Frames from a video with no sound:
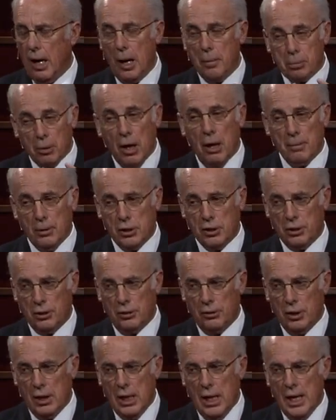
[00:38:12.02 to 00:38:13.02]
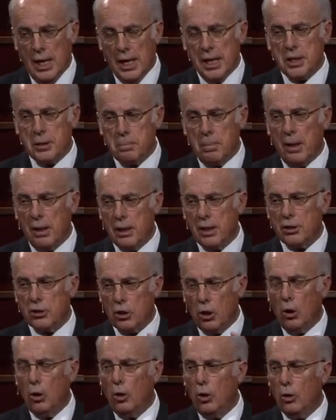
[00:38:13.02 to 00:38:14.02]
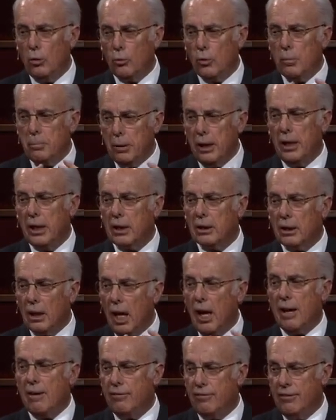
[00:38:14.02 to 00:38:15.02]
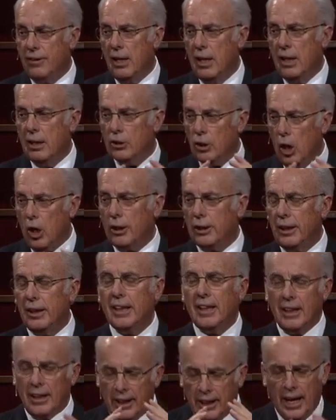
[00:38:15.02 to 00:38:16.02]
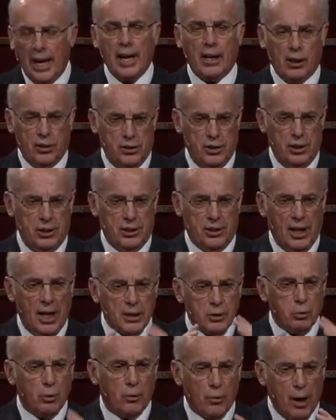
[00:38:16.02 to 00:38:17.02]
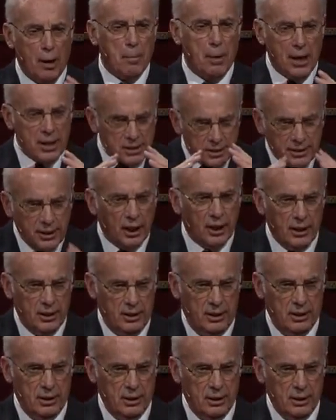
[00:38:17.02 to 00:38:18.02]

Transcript: I promise you. He spent his whole rabbinic life talking in analogies. That's what rabbis did.